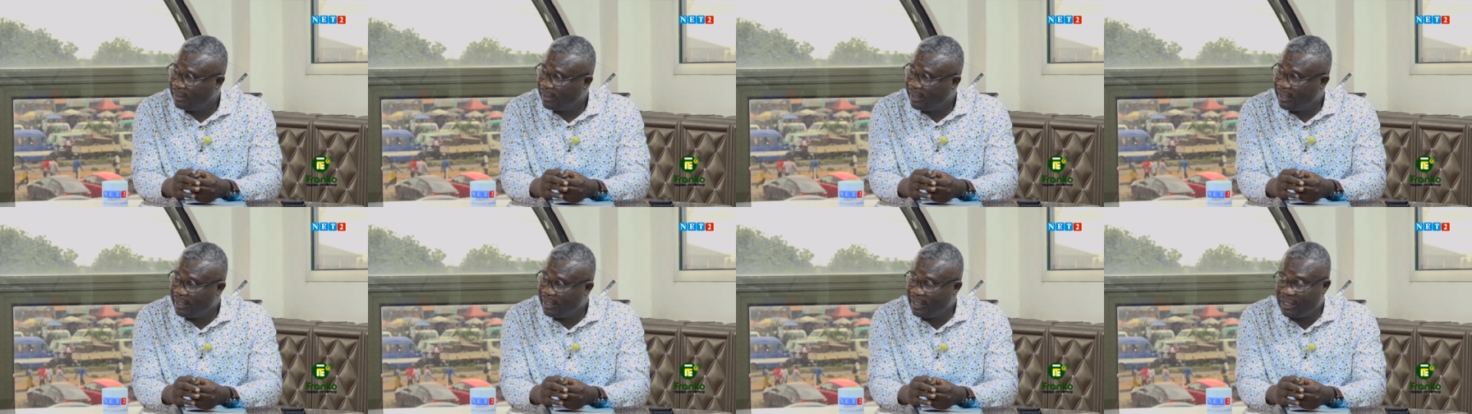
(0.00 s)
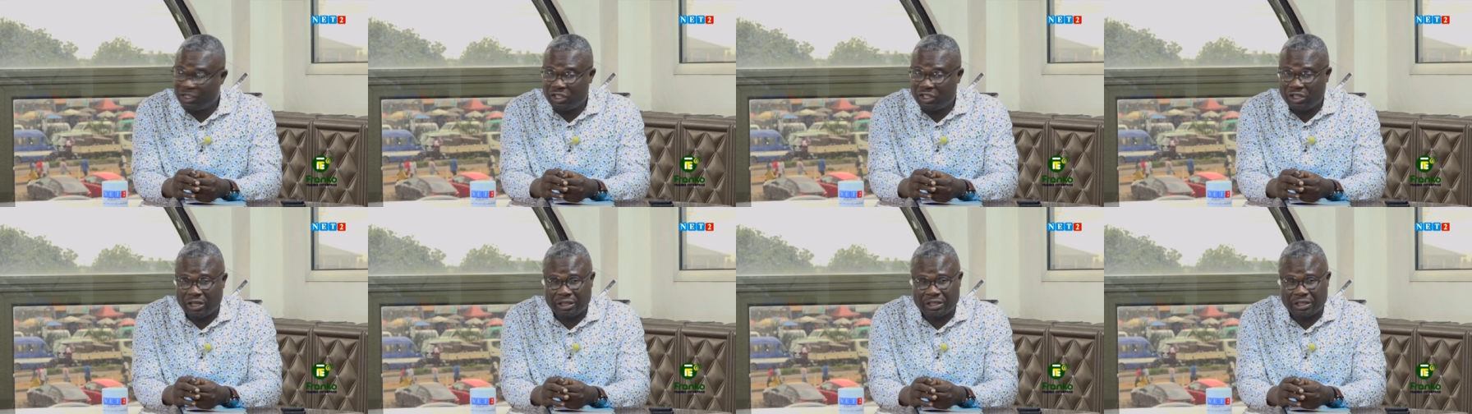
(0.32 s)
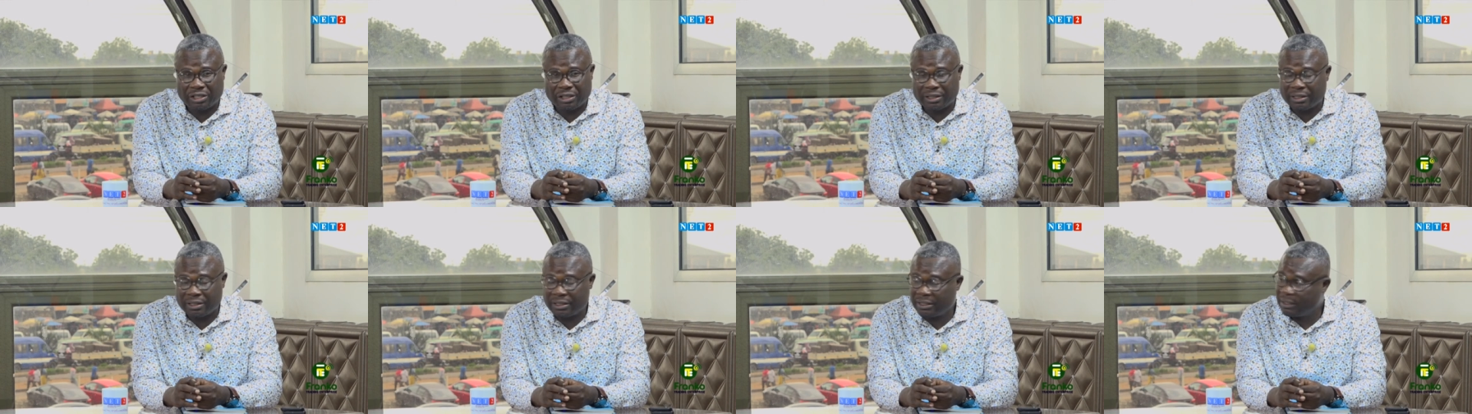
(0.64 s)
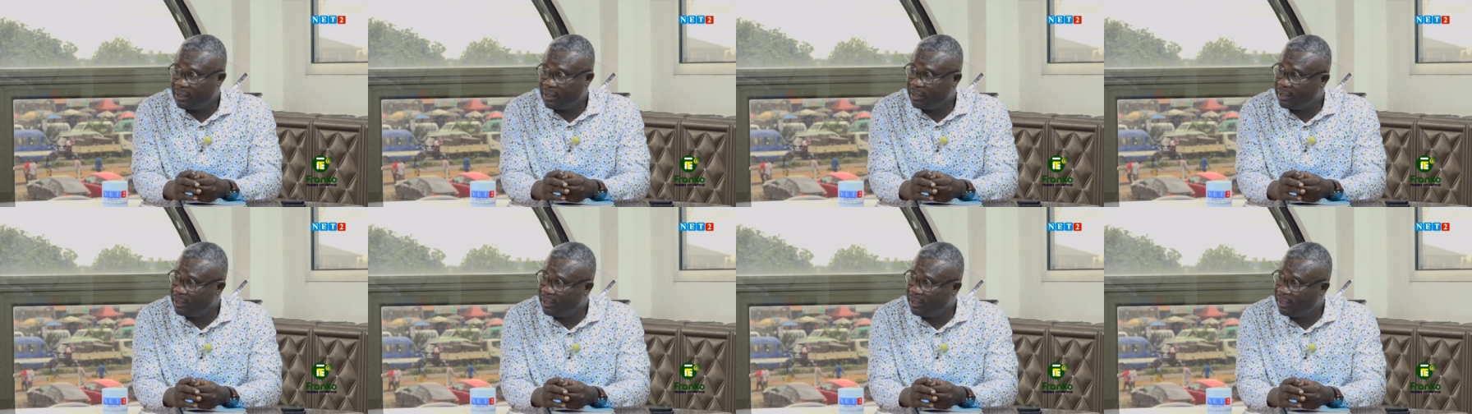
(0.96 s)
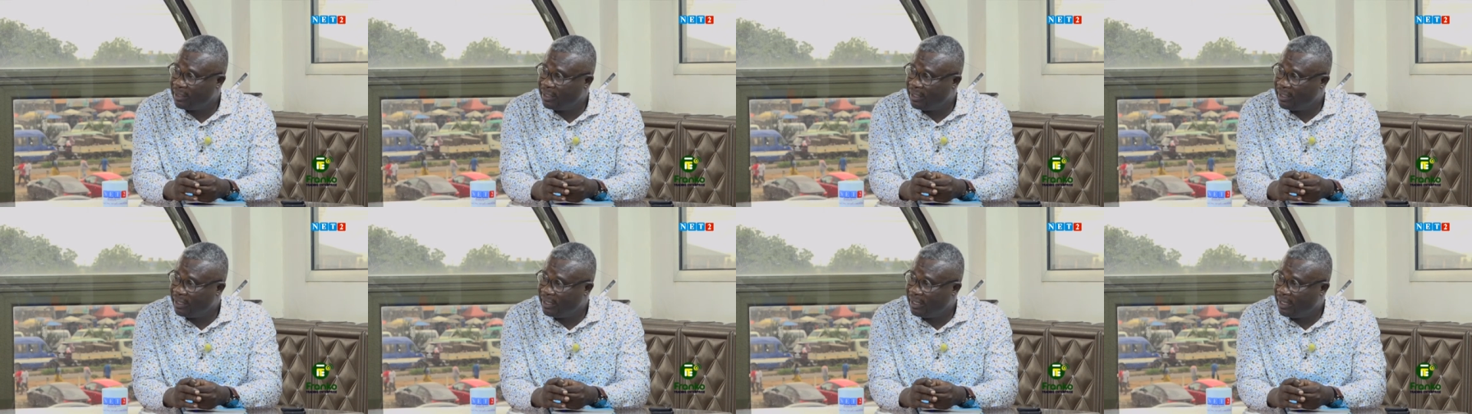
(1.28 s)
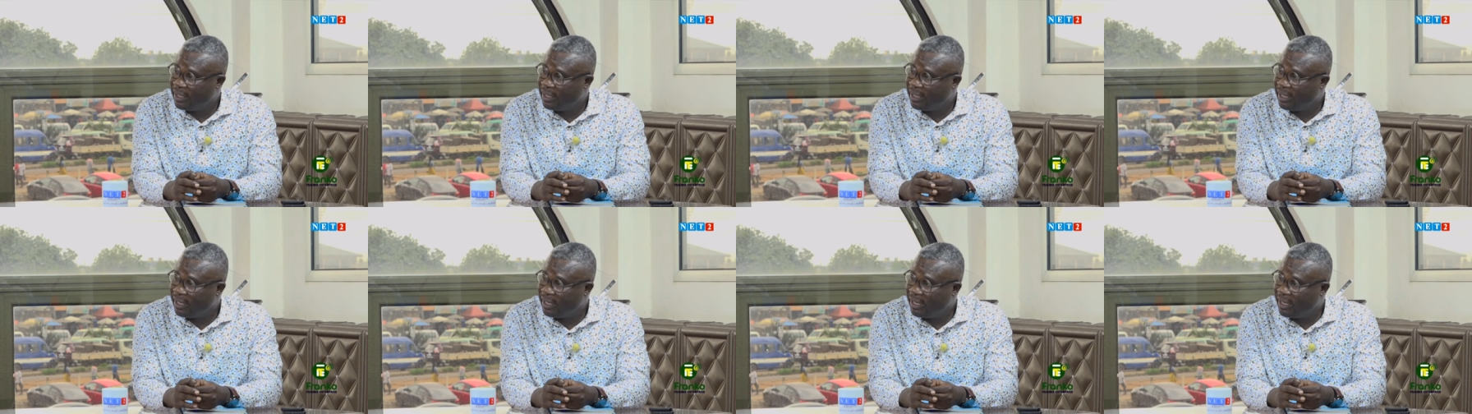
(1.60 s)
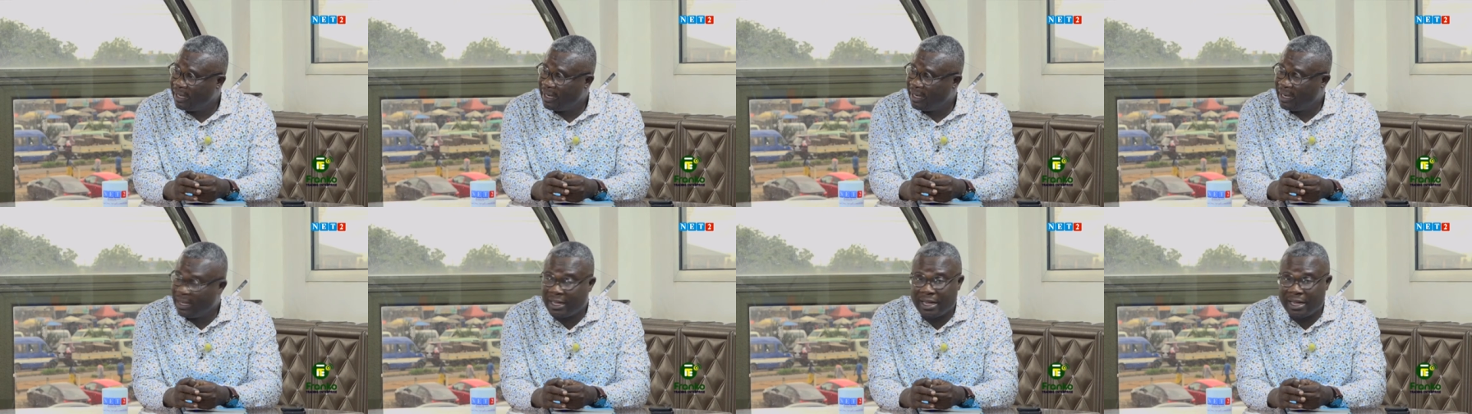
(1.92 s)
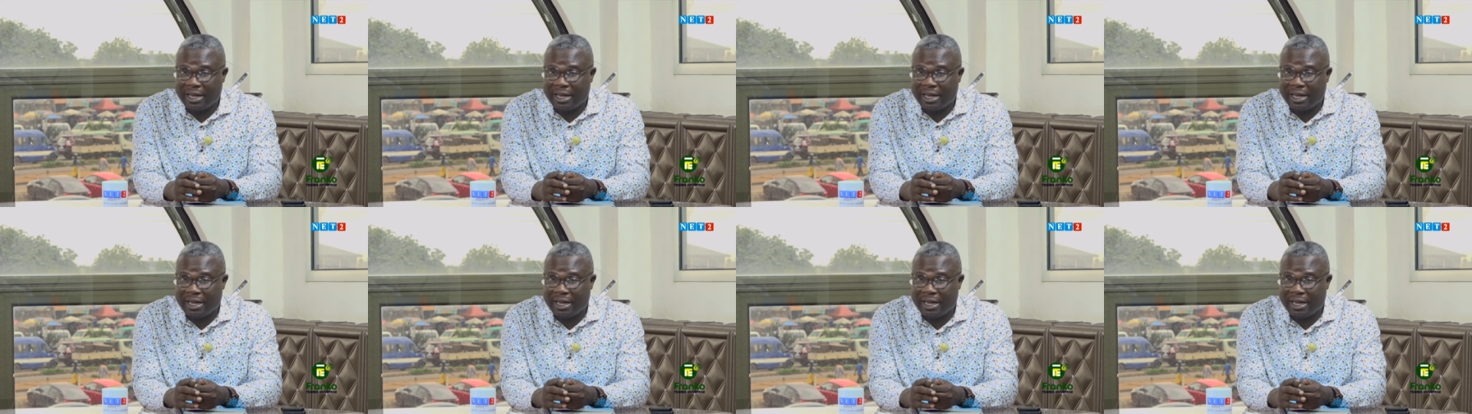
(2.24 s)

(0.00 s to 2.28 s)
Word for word: and the churches, and the